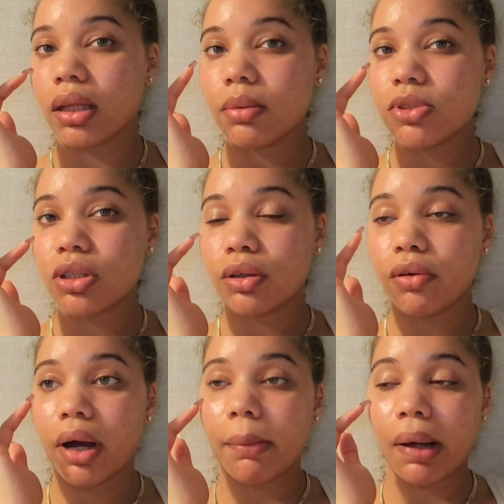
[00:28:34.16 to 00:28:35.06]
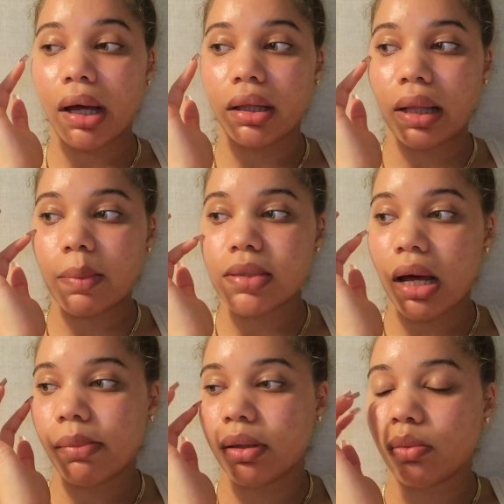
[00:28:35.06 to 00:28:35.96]
I think I'm just gonna grab my
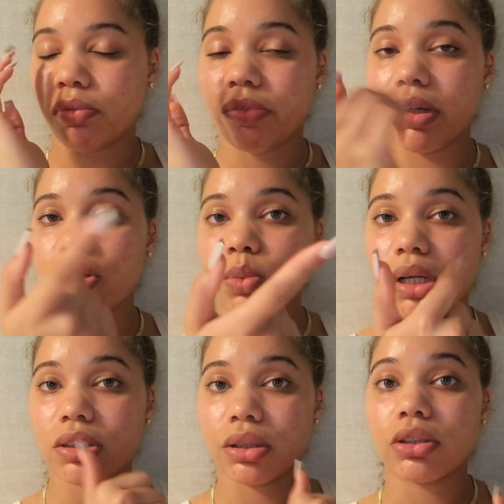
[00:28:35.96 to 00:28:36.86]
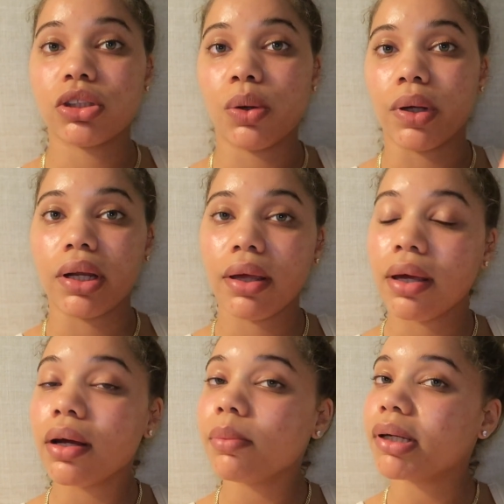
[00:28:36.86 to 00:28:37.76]
laptop and finish watching the show in
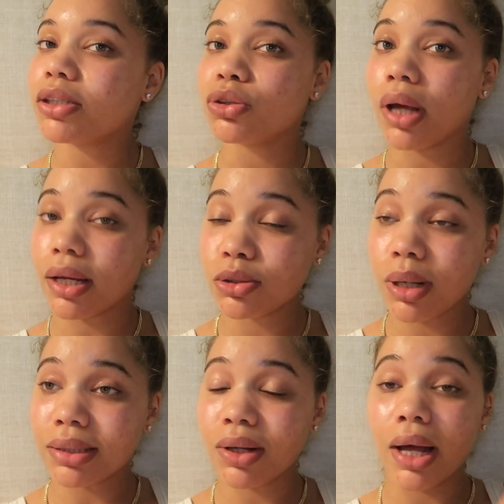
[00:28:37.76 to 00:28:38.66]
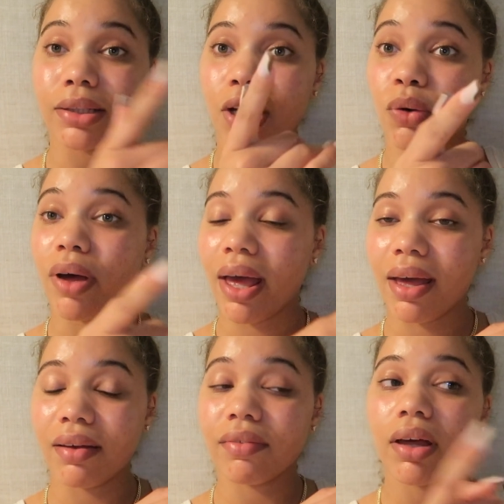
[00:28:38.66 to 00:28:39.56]
here because as you guys know, I don't
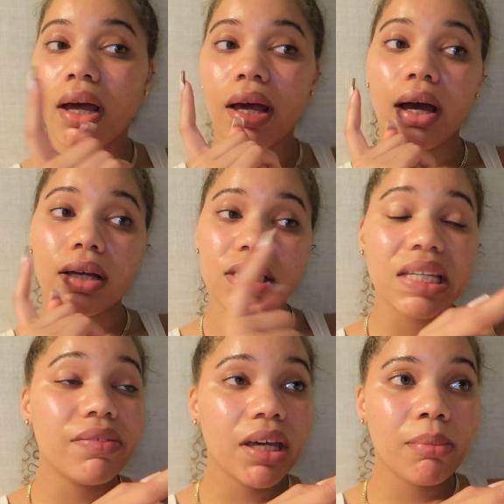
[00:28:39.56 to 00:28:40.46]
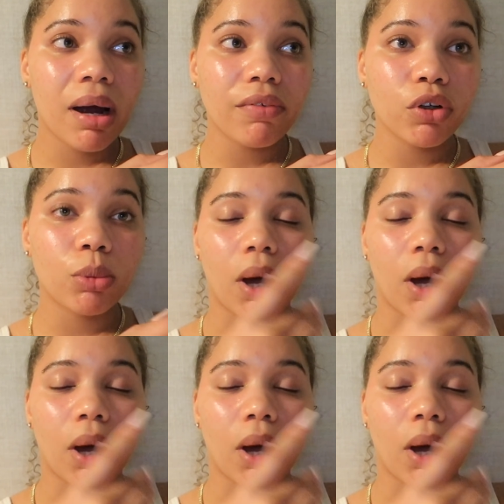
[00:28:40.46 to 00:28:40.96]
have a TV in my room.